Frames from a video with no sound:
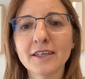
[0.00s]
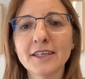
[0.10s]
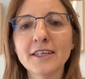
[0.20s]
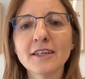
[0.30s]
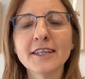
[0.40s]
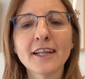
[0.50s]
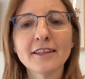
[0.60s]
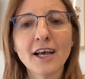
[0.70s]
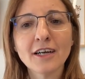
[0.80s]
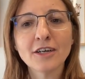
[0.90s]
Here the
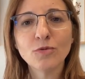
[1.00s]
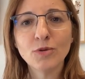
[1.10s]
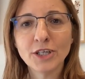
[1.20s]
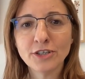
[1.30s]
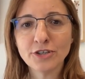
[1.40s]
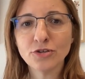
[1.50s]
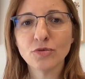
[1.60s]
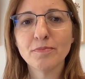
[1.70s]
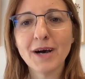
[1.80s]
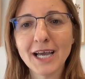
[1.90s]
attacker wishes
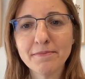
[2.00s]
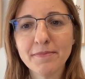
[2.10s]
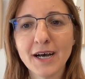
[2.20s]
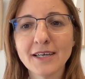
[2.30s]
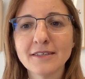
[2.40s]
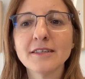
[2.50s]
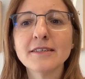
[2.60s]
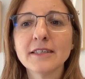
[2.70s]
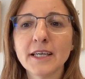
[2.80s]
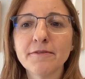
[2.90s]
to bypass the
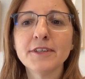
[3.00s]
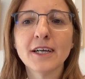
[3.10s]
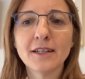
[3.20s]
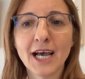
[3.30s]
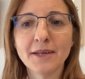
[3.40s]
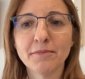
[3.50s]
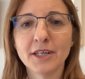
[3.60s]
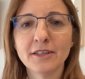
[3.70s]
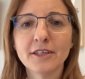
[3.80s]
safety alignment